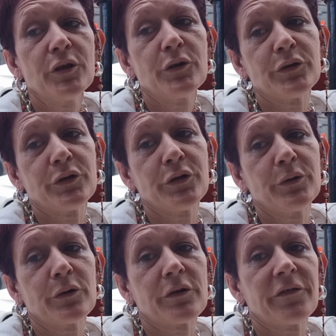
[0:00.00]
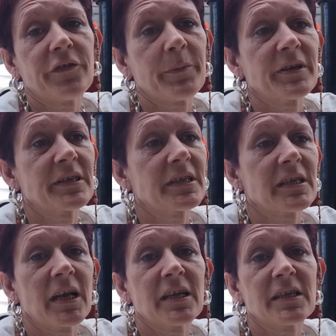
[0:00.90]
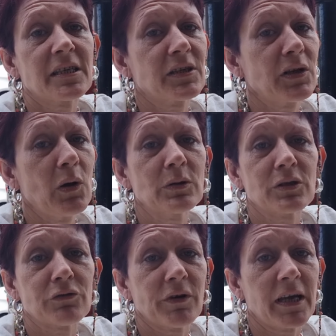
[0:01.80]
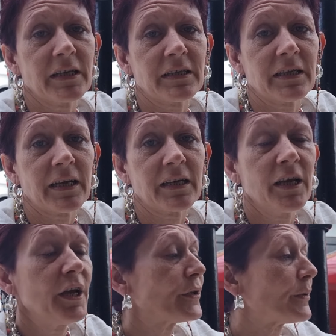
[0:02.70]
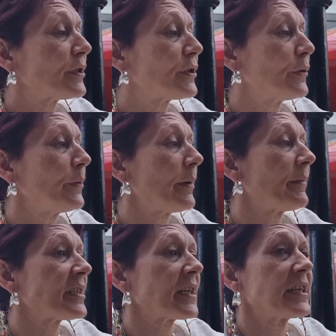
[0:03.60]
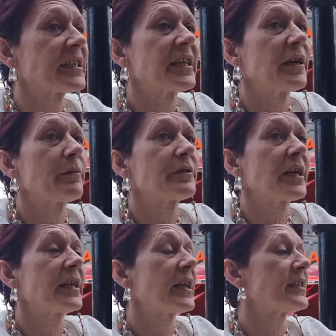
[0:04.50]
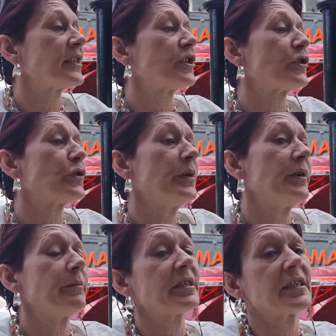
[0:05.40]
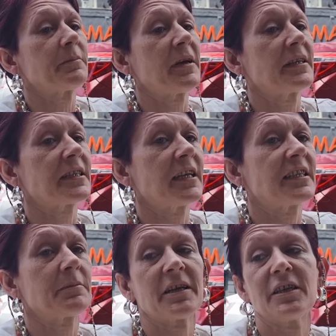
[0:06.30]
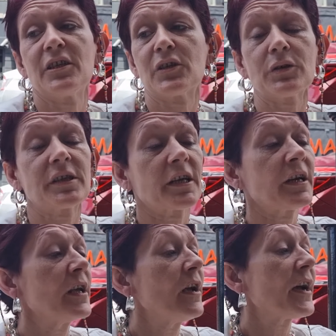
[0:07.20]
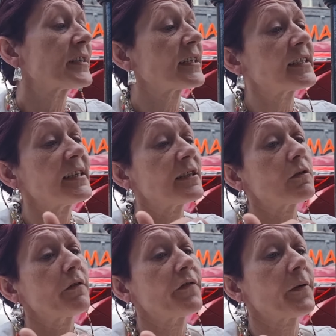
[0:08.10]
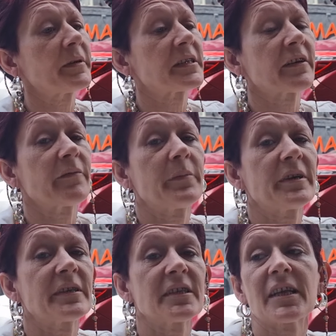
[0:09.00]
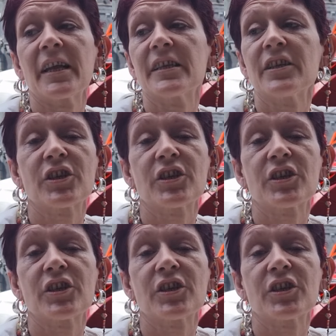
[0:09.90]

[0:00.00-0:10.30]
you, you looking for business, and it's so degrading. Oh, like, there's two women standing there one day, and I said, Did you hear what this man said to me? And he stood there. I said, He's looking for me to give him business, and they